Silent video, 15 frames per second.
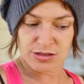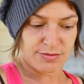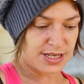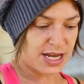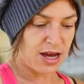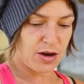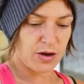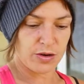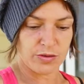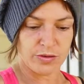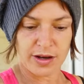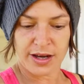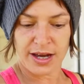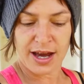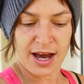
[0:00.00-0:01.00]

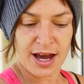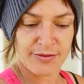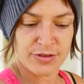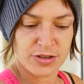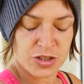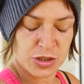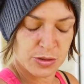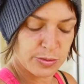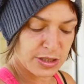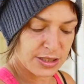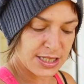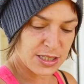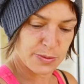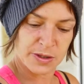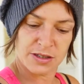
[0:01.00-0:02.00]
now I have the turmeric
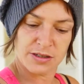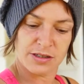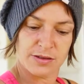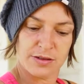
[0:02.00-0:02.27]
that's been